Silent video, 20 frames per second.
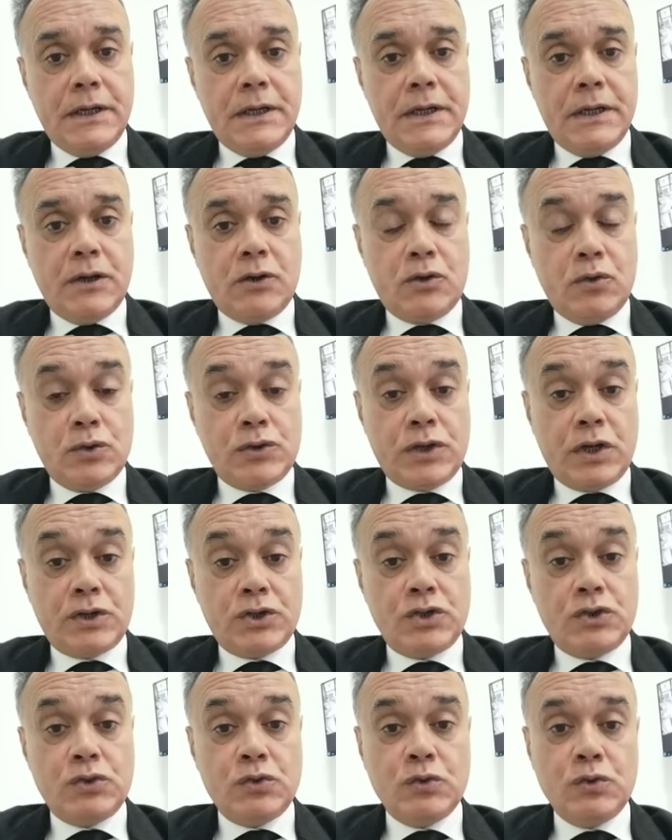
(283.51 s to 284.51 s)

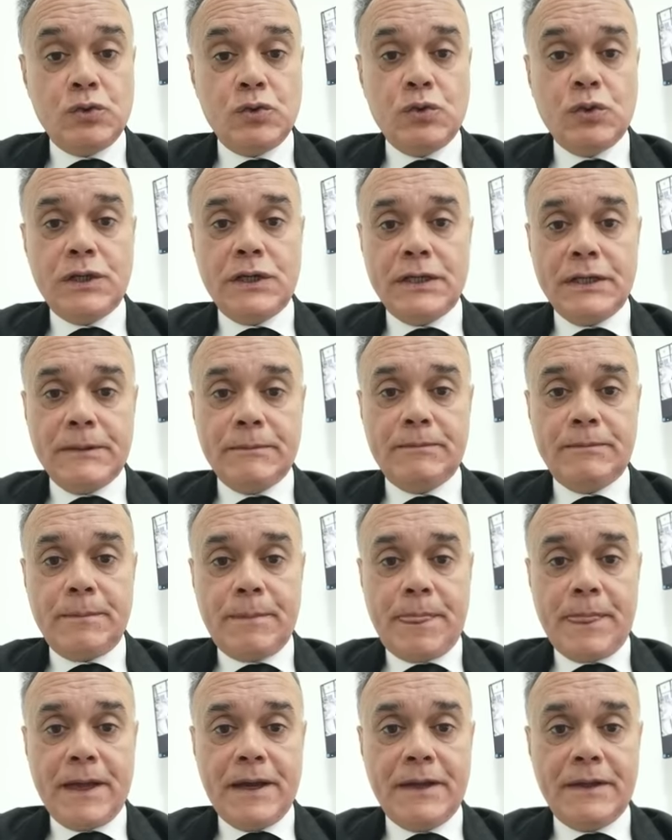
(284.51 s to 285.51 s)
COSAS-2,
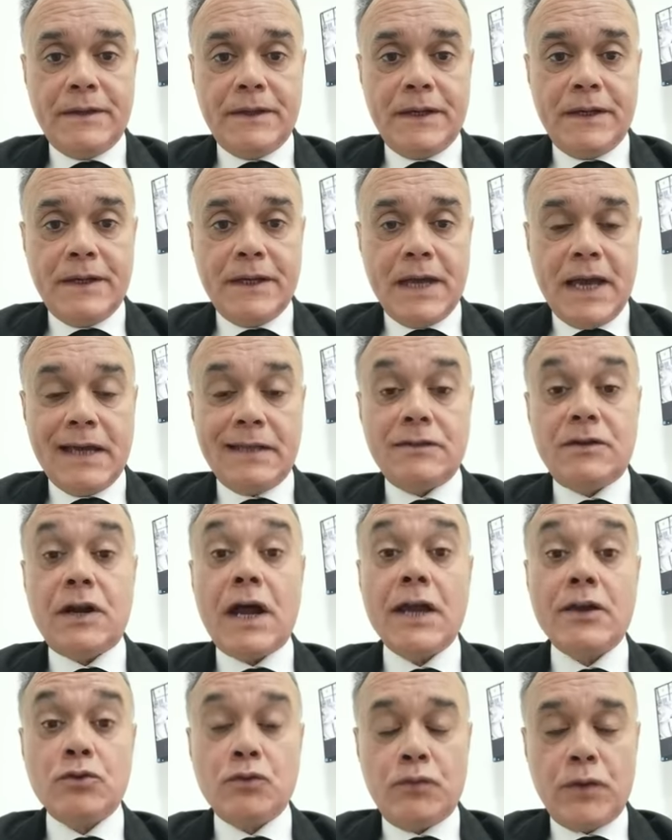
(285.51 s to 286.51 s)
and
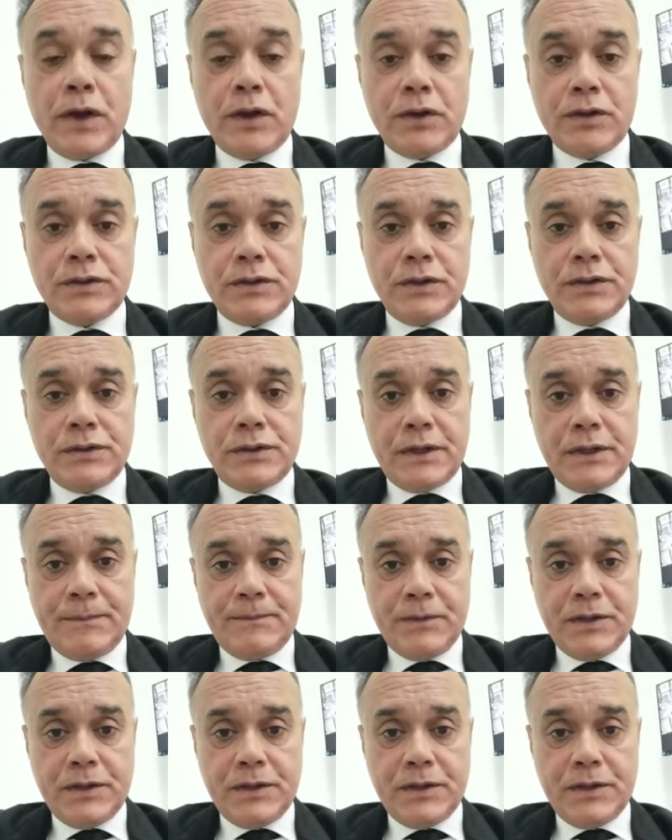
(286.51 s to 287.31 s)
rhinoviruses.